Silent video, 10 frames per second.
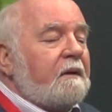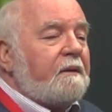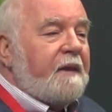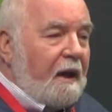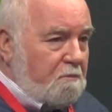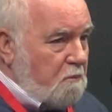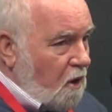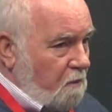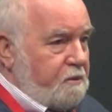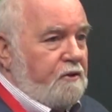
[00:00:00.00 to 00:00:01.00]
that
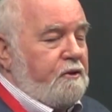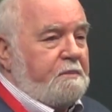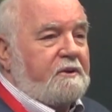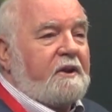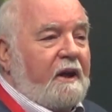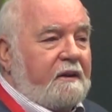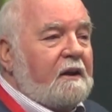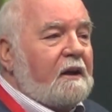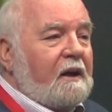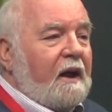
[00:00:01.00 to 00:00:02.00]
might precipitate
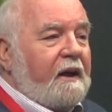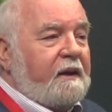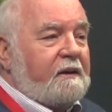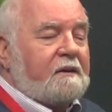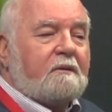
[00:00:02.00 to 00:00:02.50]
a